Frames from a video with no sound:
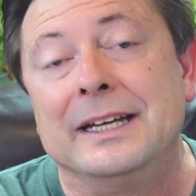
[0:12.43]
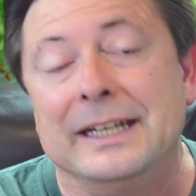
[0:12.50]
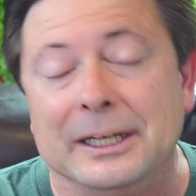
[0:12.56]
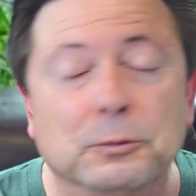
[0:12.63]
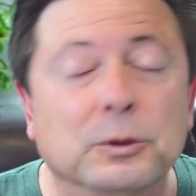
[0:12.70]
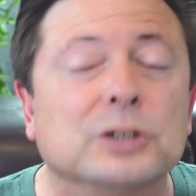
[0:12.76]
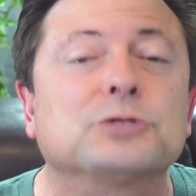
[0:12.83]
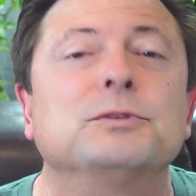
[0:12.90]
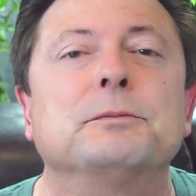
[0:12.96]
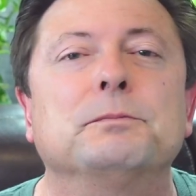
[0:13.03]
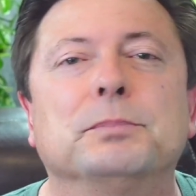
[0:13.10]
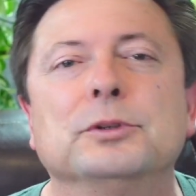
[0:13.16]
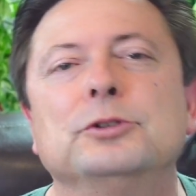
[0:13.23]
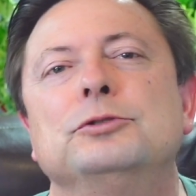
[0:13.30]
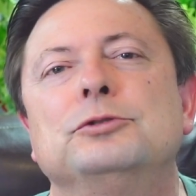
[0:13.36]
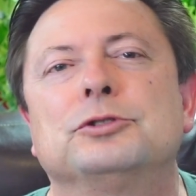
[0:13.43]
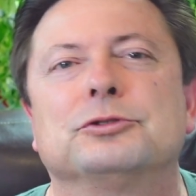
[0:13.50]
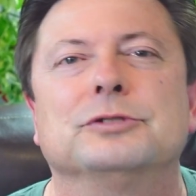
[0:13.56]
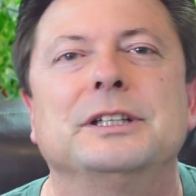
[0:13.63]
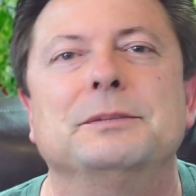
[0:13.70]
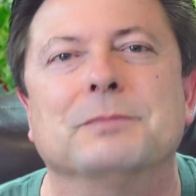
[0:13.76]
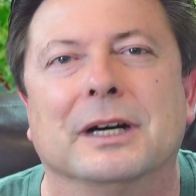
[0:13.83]
He works with blue
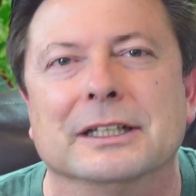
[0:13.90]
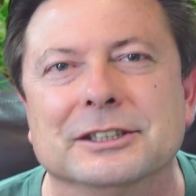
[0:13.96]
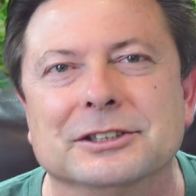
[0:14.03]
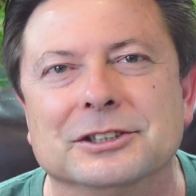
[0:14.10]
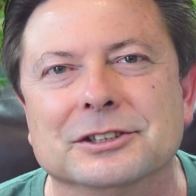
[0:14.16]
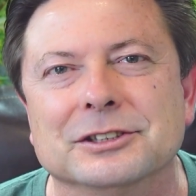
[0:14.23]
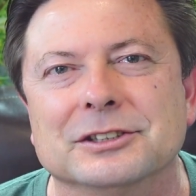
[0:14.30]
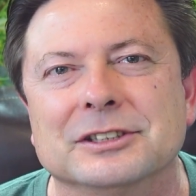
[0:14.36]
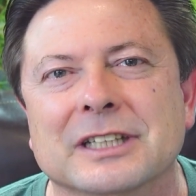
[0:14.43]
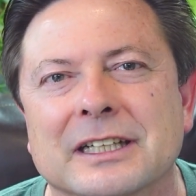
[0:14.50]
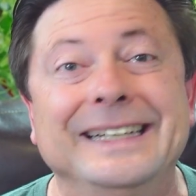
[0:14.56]
tree monitors.